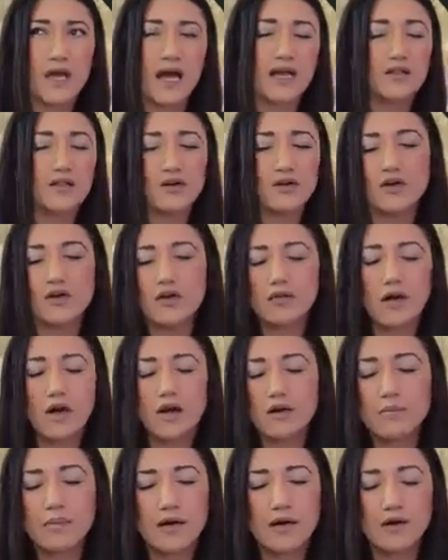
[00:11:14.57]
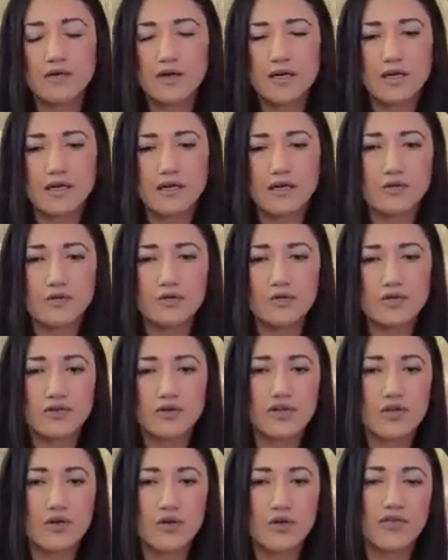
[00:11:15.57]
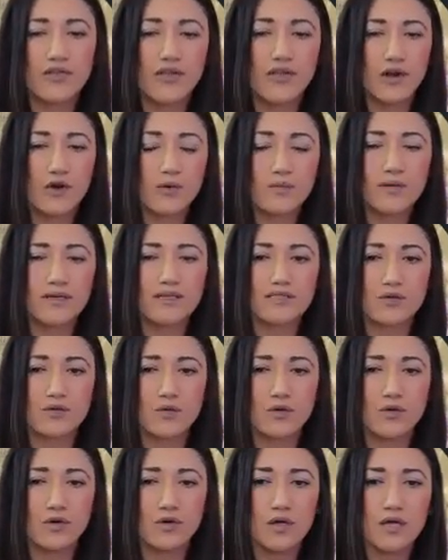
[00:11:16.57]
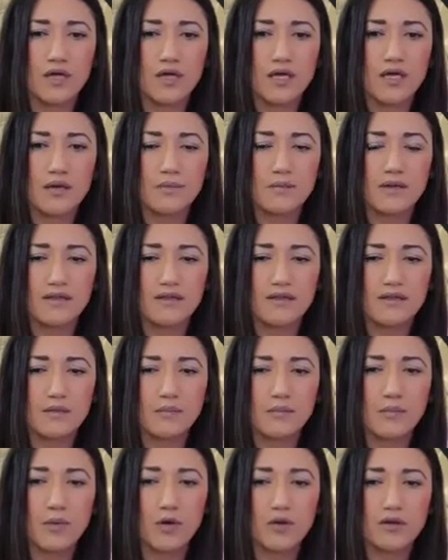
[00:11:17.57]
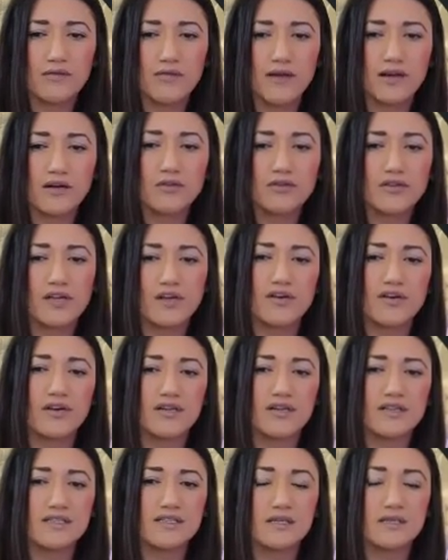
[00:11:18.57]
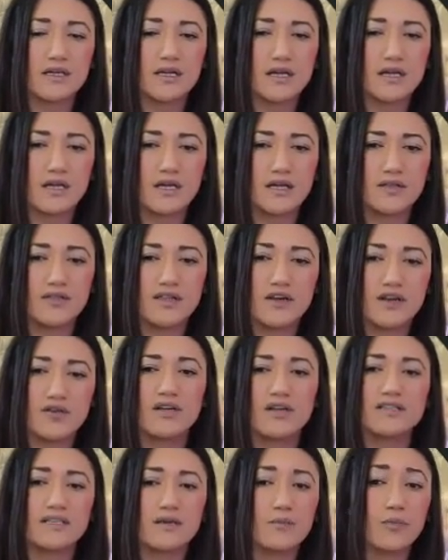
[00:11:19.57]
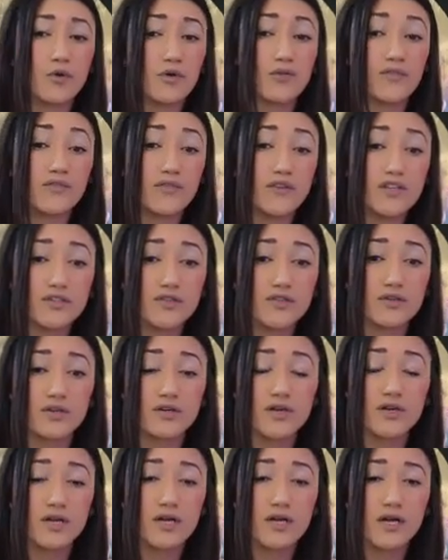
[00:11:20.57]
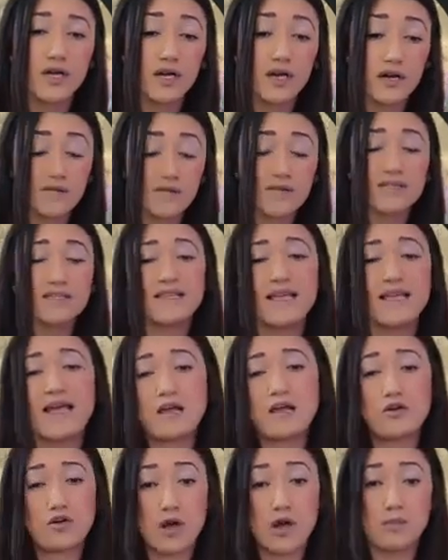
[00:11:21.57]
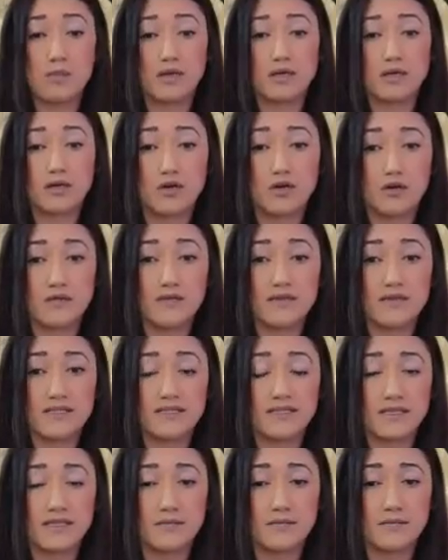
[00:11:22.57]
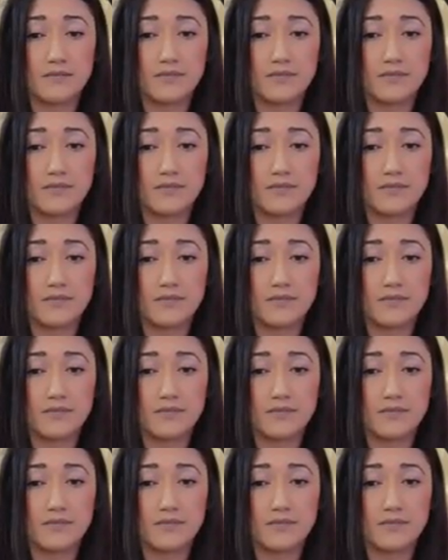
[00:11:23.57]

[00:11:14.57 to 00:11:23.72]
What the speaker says: I learn a lot about in Kundalini Yoga Therapy School. But the Polyvagal Theory is an important feature of this autonomic nervous system.